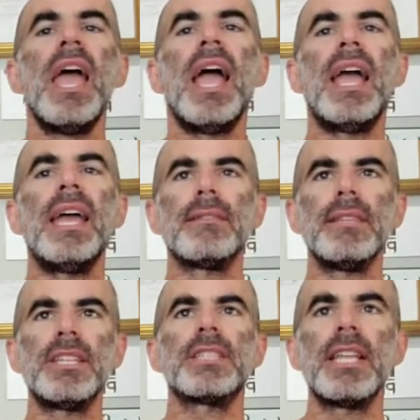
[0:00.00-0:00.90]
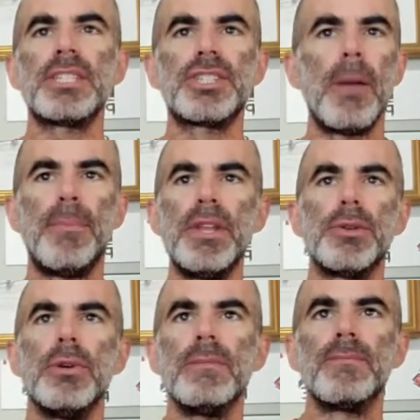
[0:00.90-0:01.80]
And let's let's jump
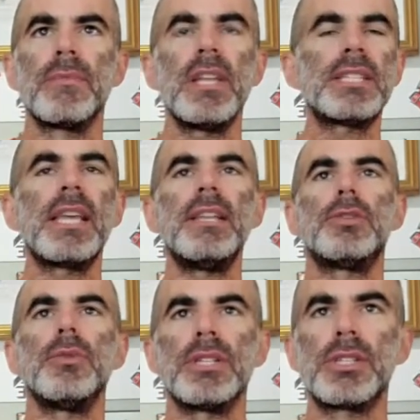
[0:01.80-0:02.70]
into it. Let's get into it.